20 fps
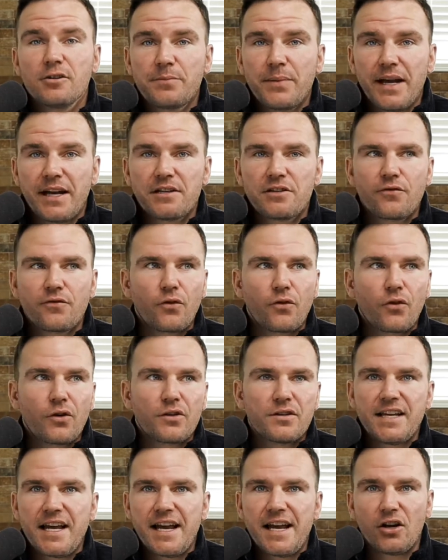page for
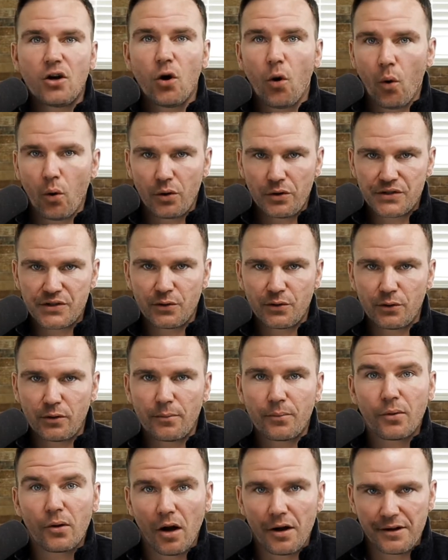say a course or a
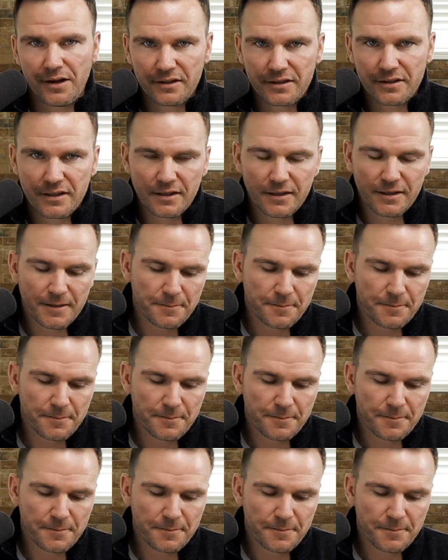product.